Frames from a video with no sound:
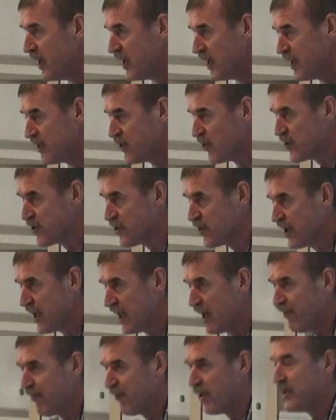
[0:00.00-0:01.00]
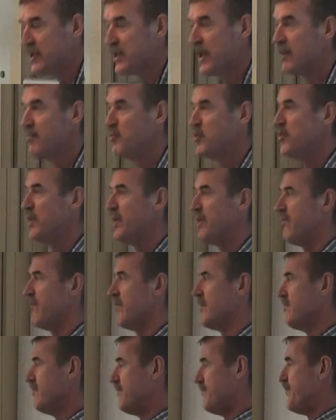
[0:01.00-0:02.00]
it also gave a time to live.
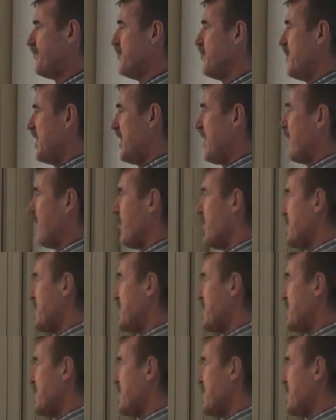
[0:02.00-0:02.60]
Be careful,